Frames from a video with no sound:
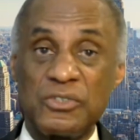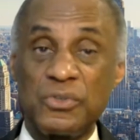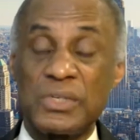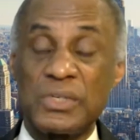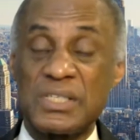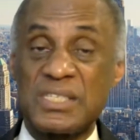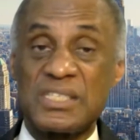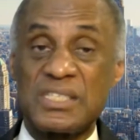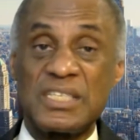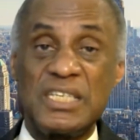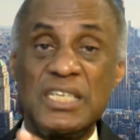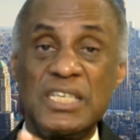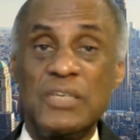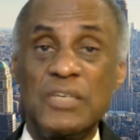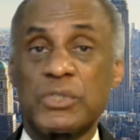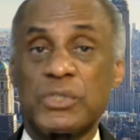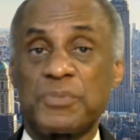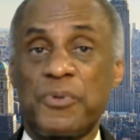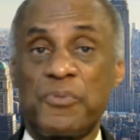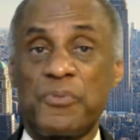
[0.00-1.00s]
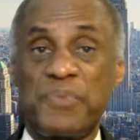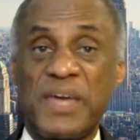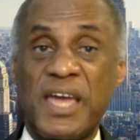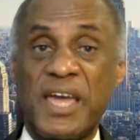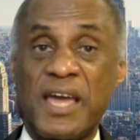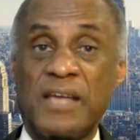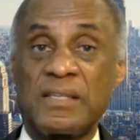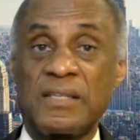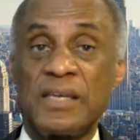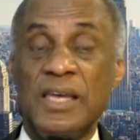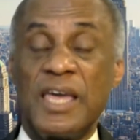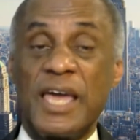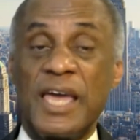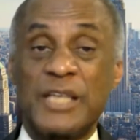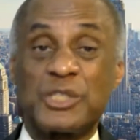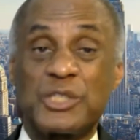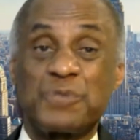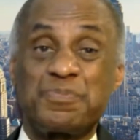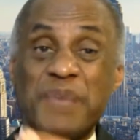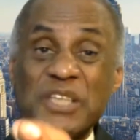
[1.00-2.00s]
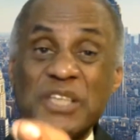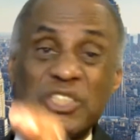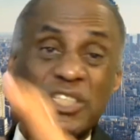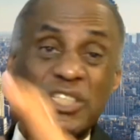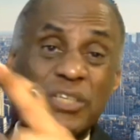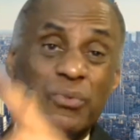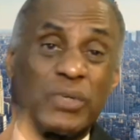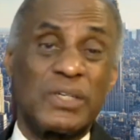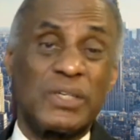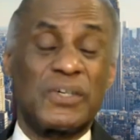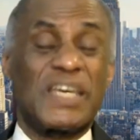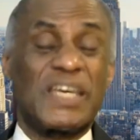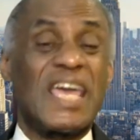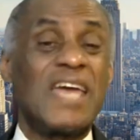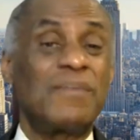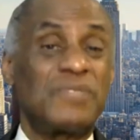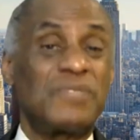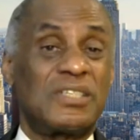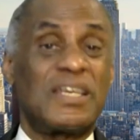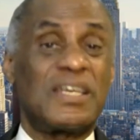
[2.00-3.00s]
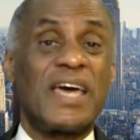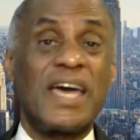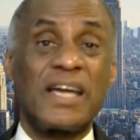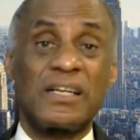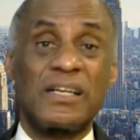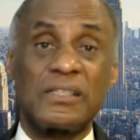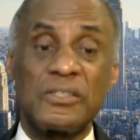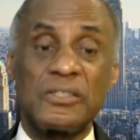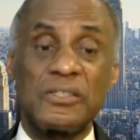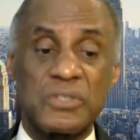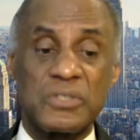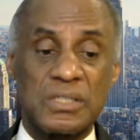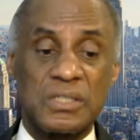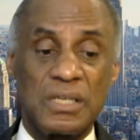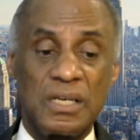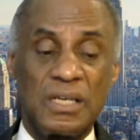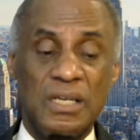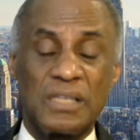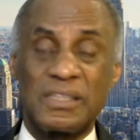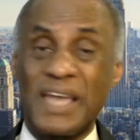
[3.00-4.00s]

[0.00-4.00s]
You could see he was prepared, especially when it came to the hecklers.